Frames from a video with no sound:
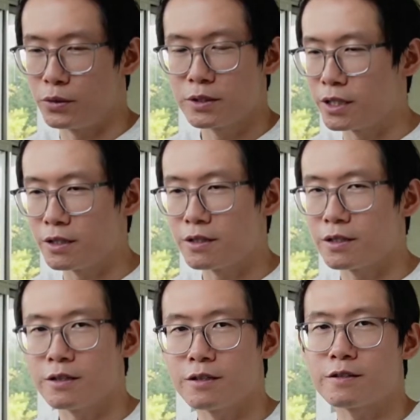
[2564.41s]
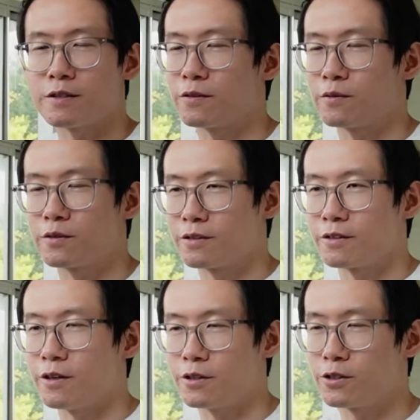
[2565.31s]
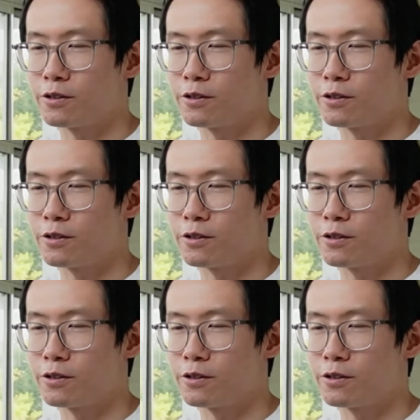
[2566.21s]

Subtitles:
sentences and